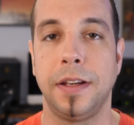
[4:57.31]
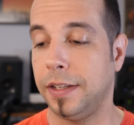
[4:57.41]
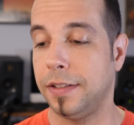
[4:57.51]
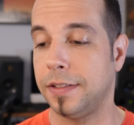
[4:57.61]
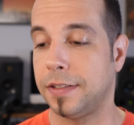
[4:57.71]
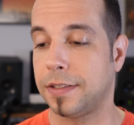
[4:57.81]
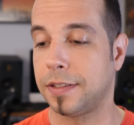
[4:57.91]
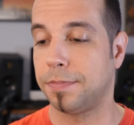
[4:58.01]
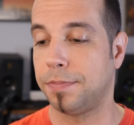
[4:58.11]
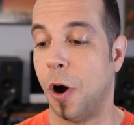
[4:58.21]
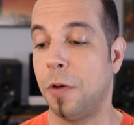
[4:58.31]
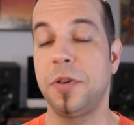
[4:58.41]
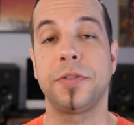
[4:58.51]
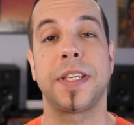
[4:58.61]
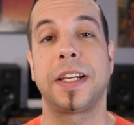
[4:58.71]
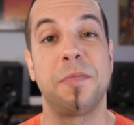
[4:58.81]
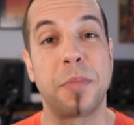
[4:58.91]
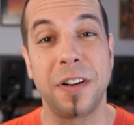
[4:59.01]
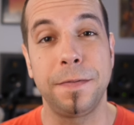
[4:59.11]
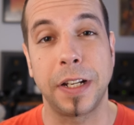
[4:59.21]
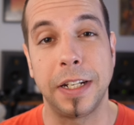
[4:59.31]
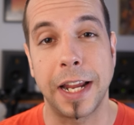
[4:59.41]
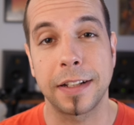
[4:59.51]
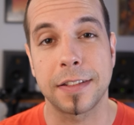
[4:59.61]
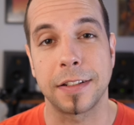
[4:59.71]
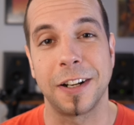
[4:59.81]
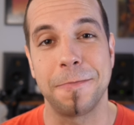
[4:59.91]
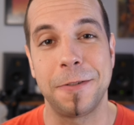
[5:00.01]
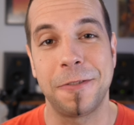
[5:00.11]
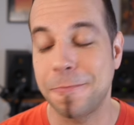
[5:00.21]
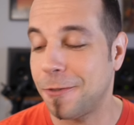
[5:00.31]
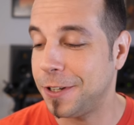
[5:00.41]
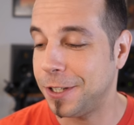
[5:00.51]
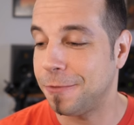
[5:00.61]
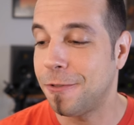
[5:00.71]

He's almost like a perfect dancer. I mean, what more do you